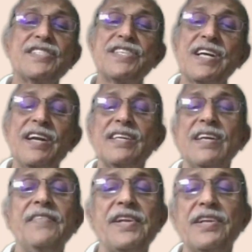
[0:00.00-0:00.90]
a check and
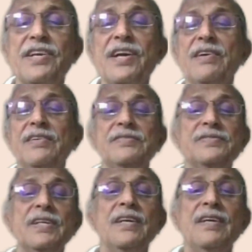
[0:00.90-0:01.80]
give it to the
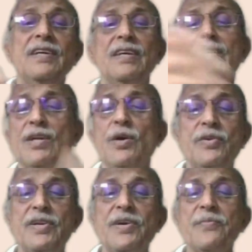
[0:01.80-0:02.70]

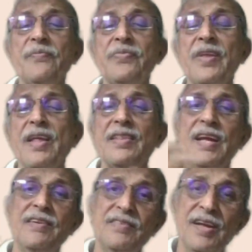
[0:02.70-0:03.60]
counter.
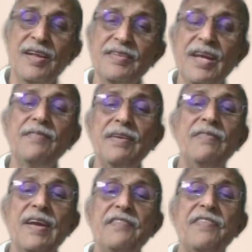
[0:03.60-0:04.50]
Then they will
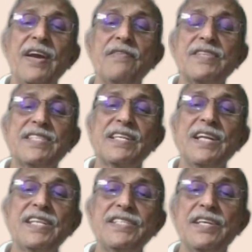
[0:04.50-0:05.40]
verify your
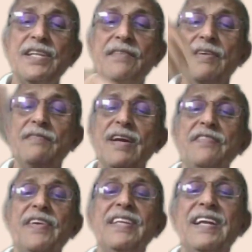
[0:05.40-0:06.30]
signature, they will
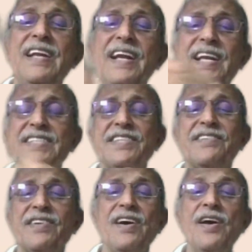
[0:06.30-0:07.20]
verify the date,
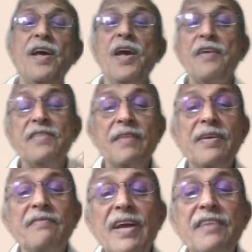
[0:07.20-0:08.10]
etc. They
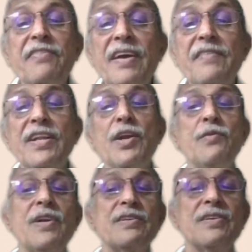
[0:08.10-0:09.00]
will verify whether your